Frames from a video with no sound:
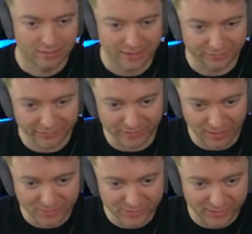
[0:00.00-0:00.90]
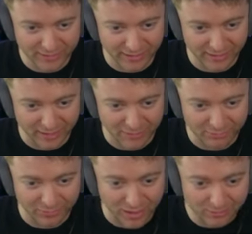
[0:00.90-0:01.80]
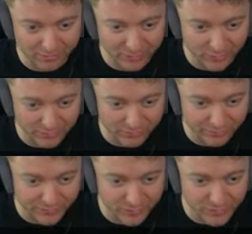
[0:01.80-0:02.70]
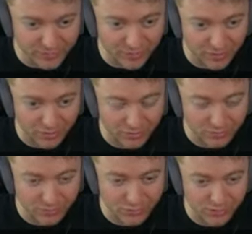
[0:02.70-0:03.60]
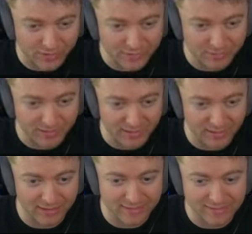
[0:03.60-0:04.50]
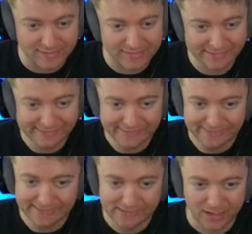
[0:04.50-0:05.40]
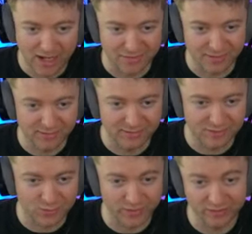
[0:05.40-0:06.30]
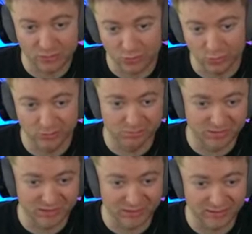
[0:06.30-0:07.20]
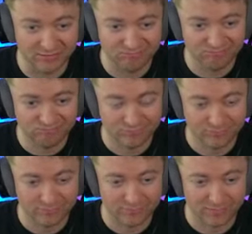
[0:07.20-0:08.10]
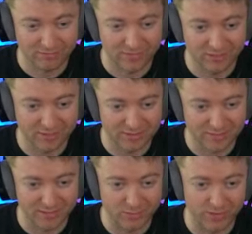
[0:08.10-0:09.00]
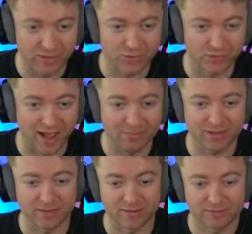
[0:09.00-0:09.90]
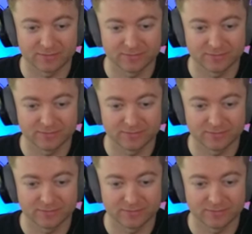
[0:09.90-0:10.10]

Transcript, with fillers: Definitely an option to take. I'm probably going to refuse though, just because I think this queen could be, maybe it's something we could trap here.